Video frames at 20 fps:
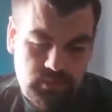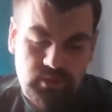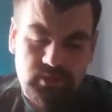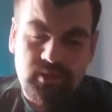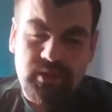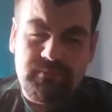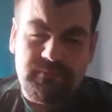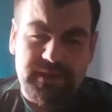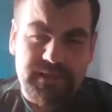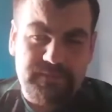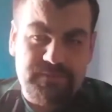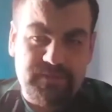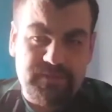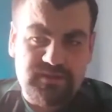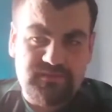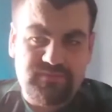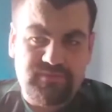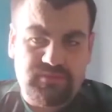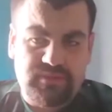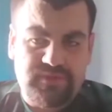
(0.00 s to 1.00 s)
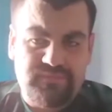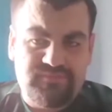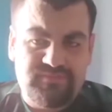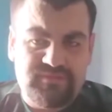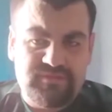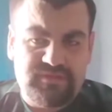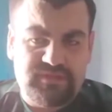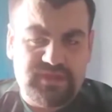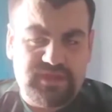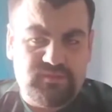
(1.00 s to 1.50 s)
In my point of view on Everton
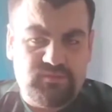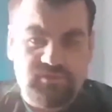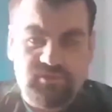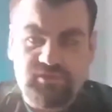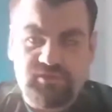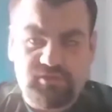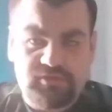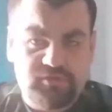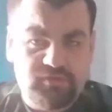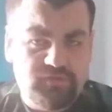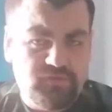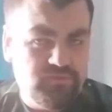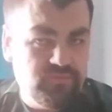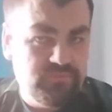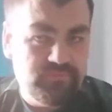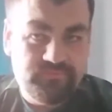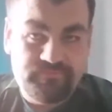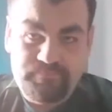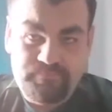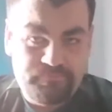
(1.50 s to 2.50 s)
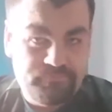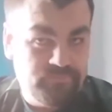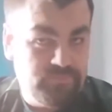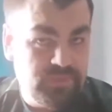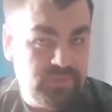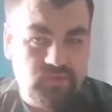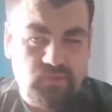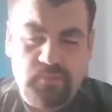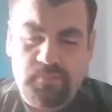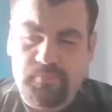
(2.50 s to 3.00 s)
today, they weren't good enough.
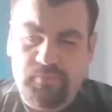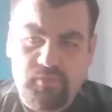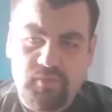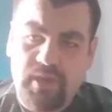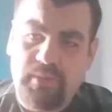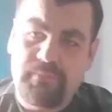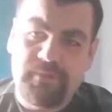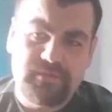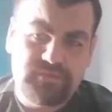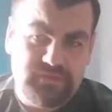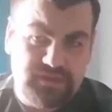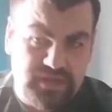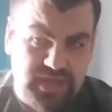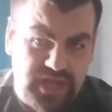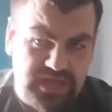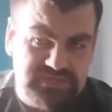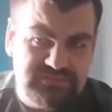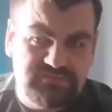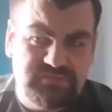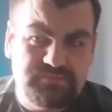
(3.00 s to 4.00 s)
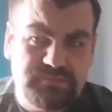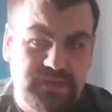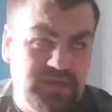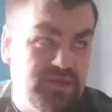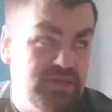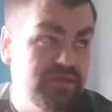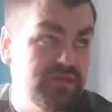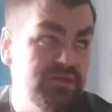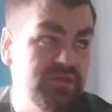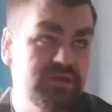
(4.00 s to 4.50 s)
They were poor, but Newcastle were
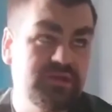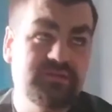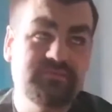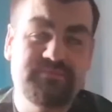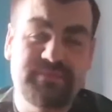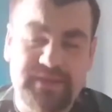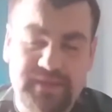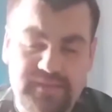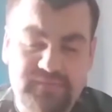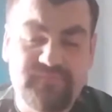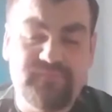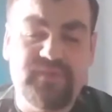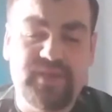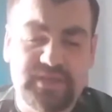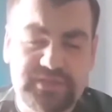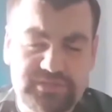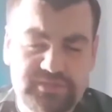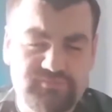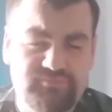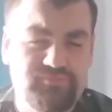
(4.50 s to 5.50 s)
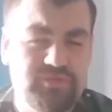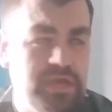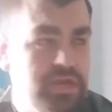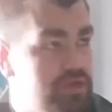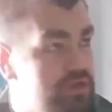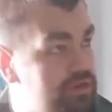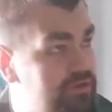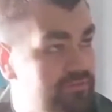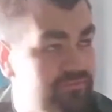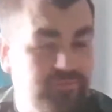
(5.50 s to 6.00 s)
better. Better at first, really
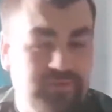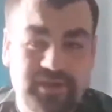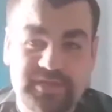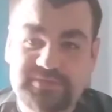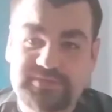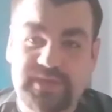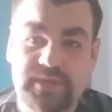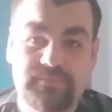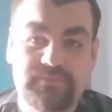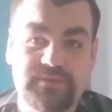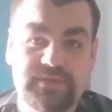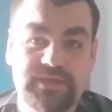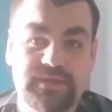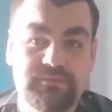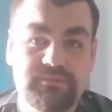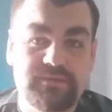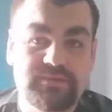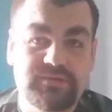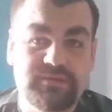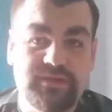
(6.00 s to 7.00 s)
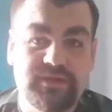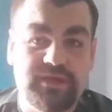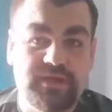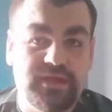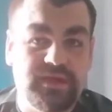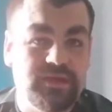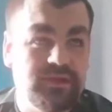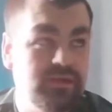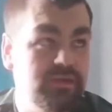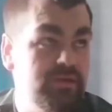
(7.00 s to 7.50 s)
good first half. They keep it
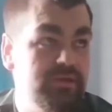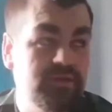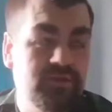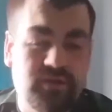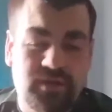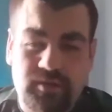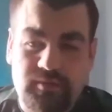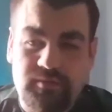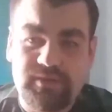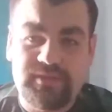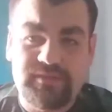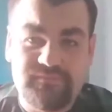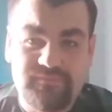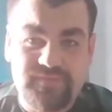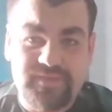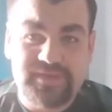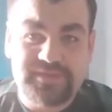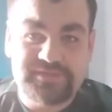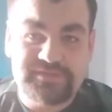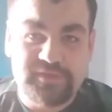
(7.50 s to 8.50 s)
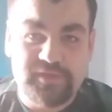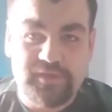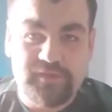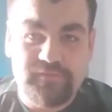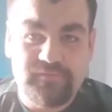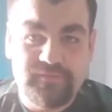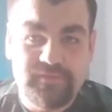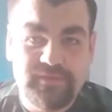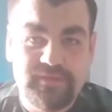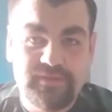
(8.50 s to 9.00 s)
0-0 the first
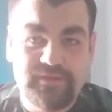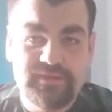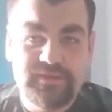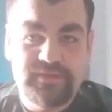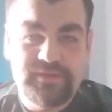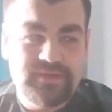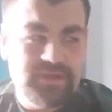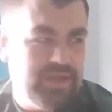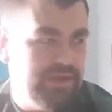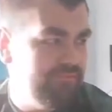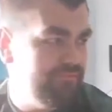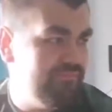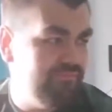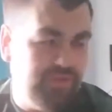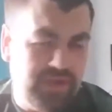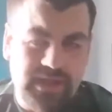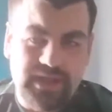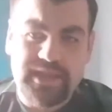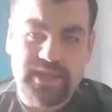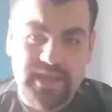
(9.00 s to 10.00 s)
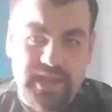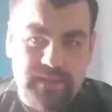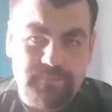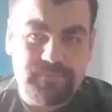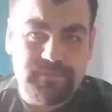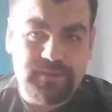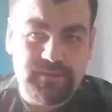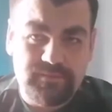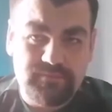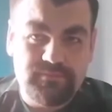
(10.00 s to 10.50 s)
half. I'm really
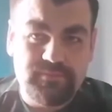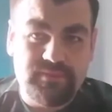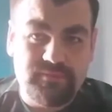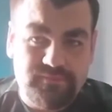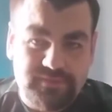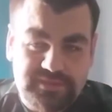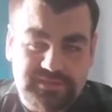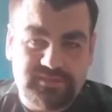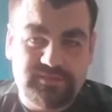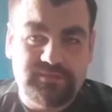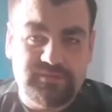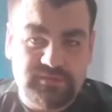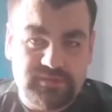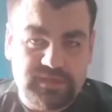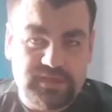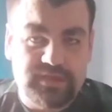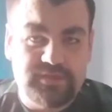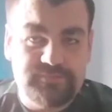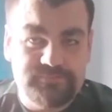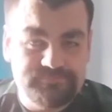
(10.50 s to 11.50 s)
happy with the result of the day.